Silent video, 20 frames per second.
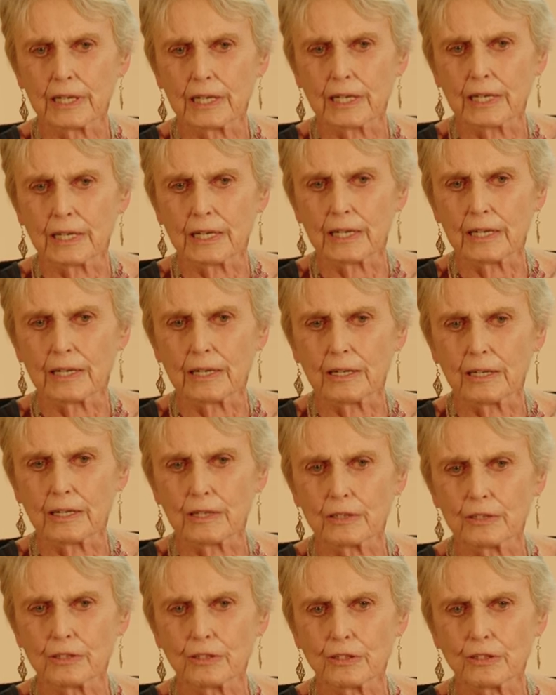
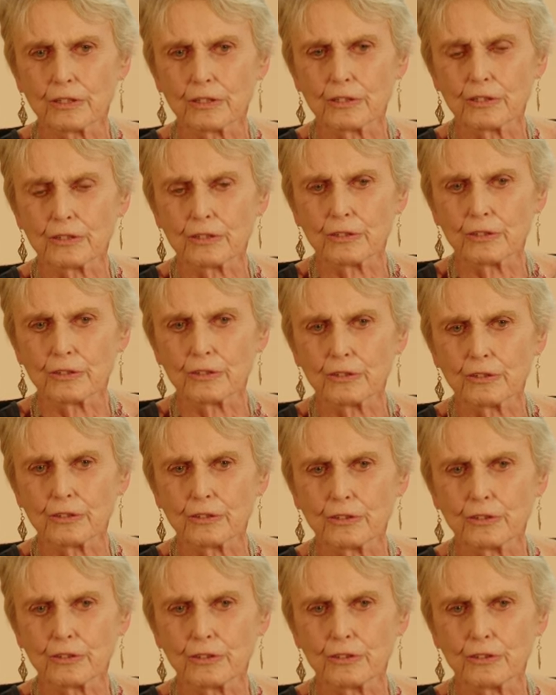
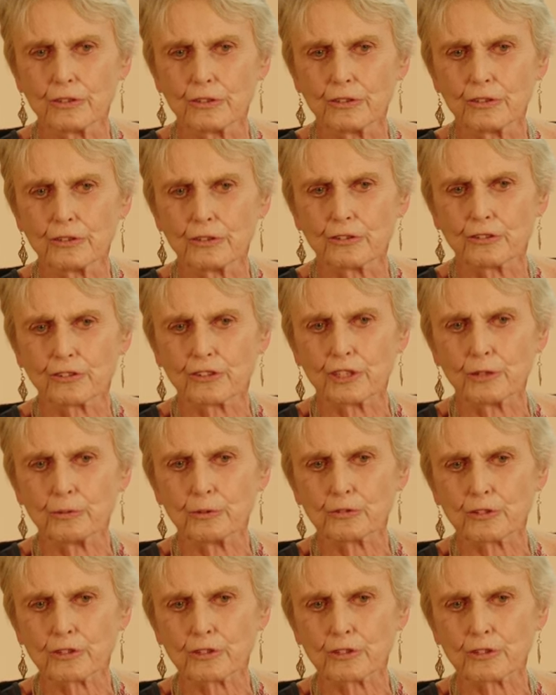was